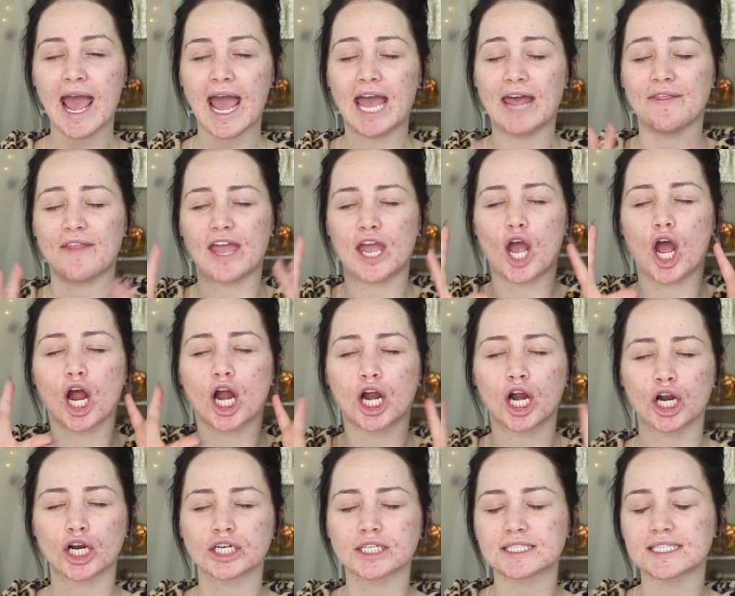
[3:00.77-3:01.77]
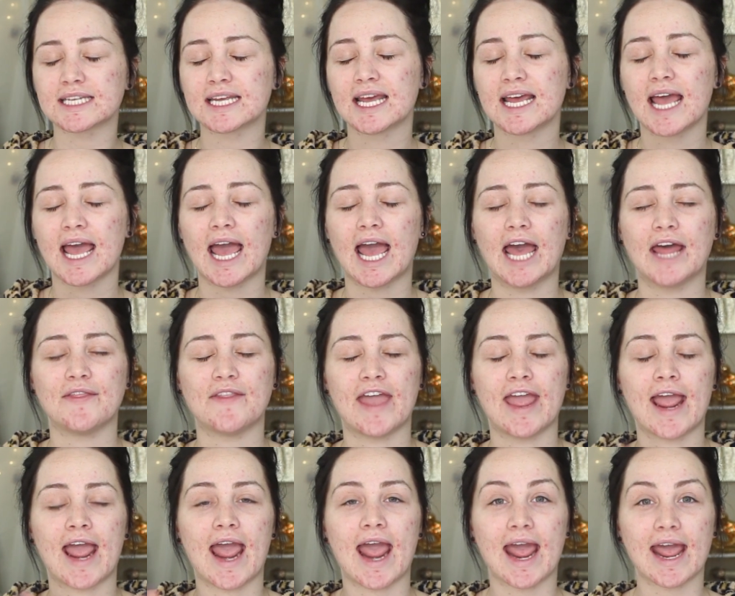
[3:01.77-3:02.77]
and they hurt and
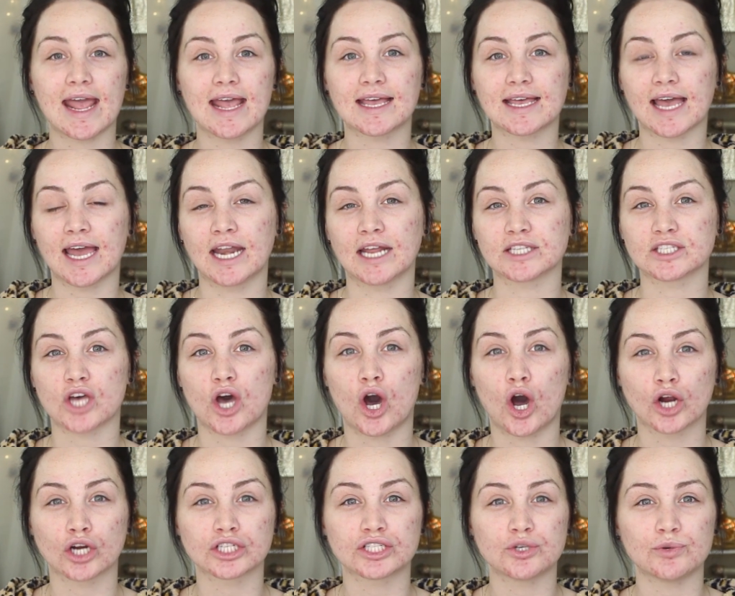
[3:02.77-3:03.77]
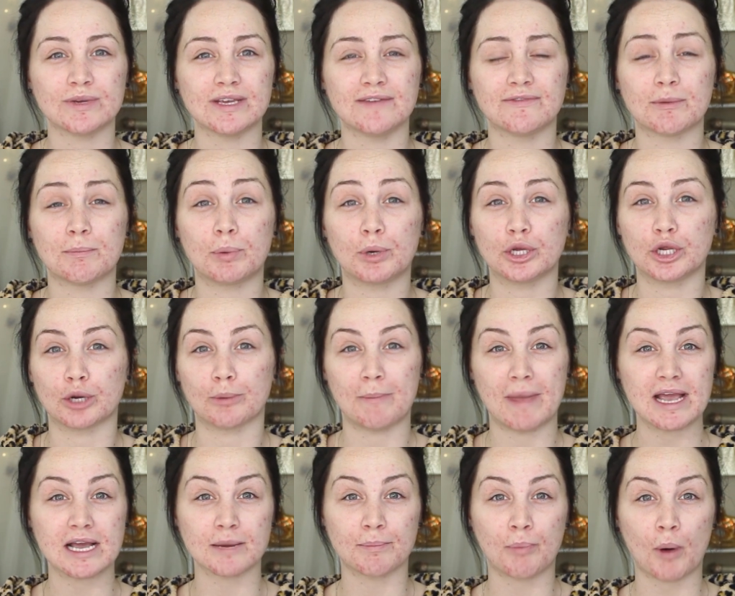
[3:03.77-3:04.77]
they ache, and it's hard to even put your
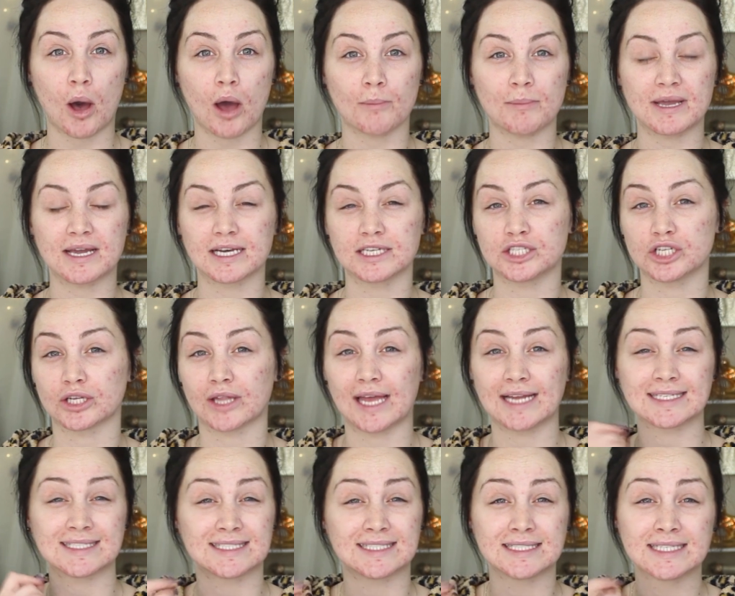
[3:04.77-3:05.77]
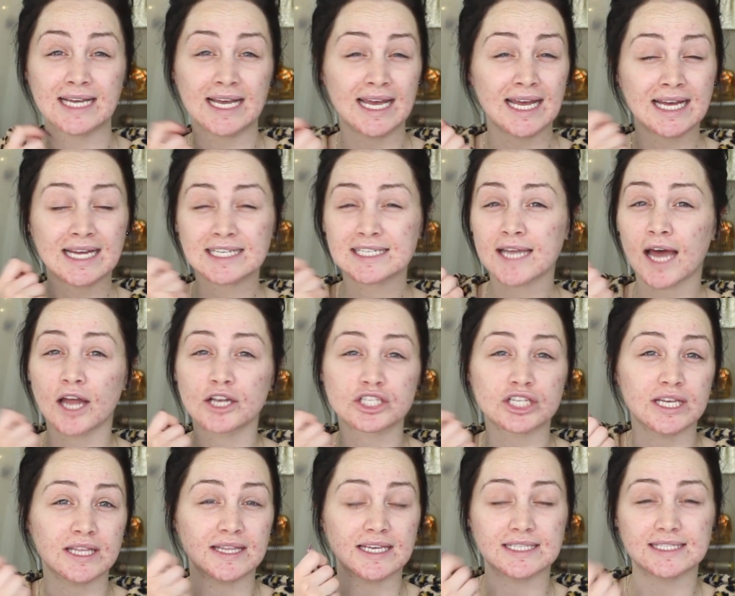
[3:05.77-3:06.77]
makeup on because you're like
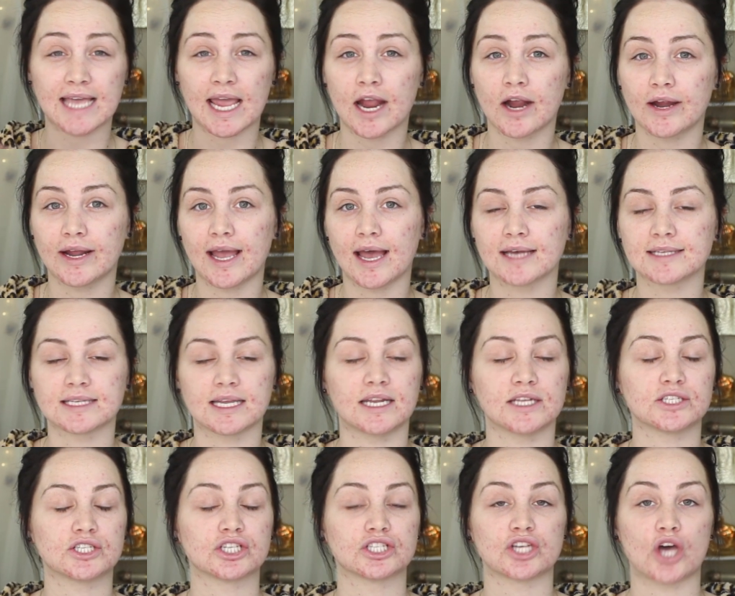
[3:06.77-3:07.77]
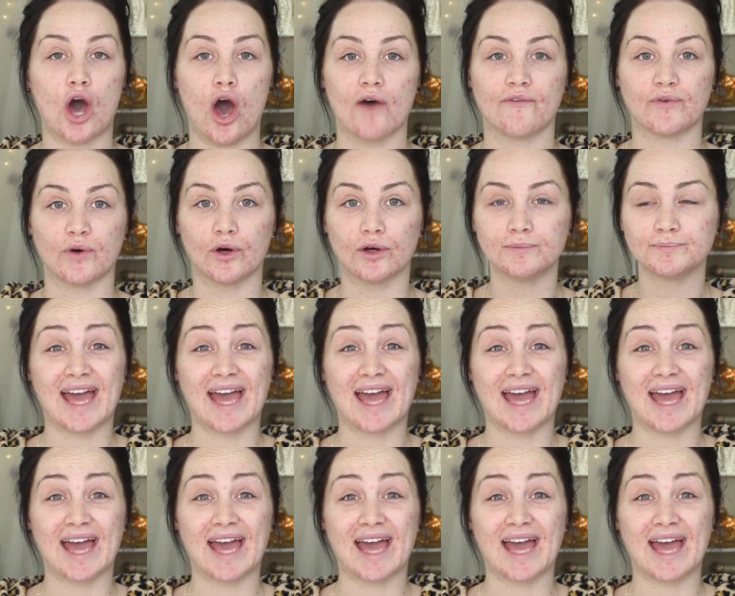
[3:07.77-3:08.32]
touching these areas and it's just awful.